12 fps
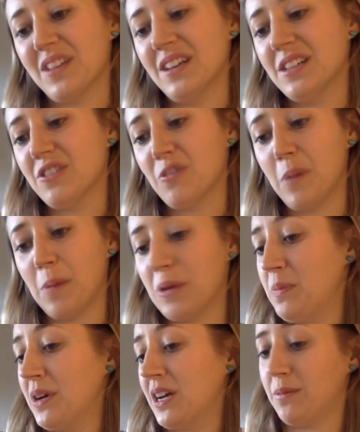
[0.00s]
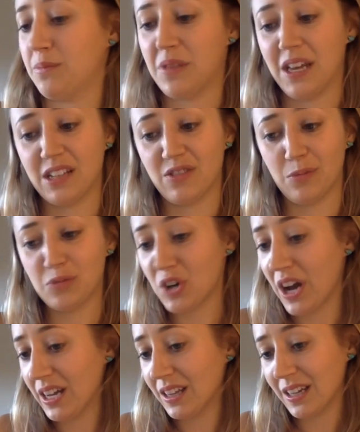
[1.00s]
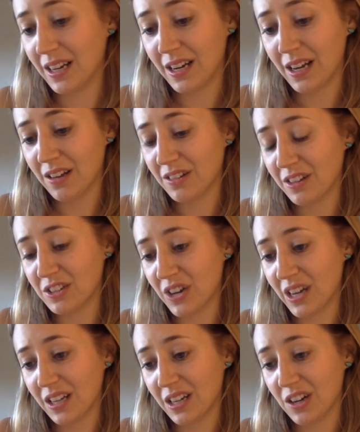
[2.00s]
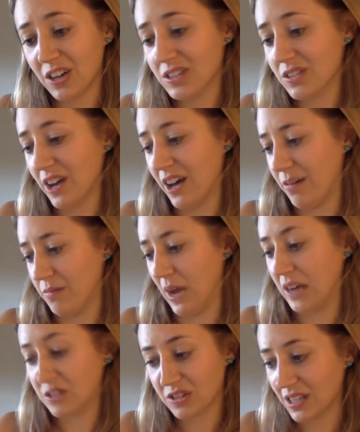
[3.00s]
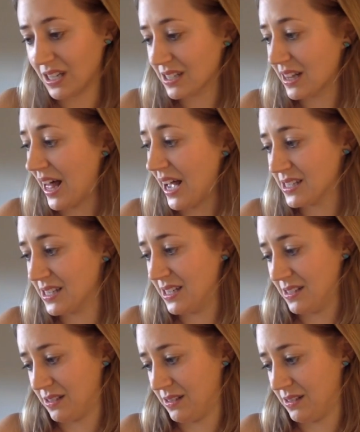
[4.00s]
to remember to pick up things from the dry cleaners, exercise classes,